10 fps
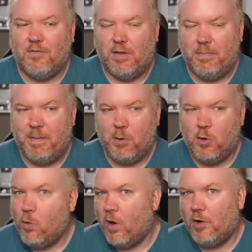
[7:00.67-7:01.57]
From the
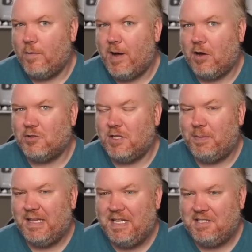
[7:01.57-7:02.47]
people who want to abolish
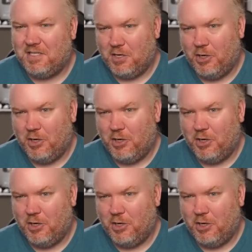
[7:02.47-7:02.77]
the police?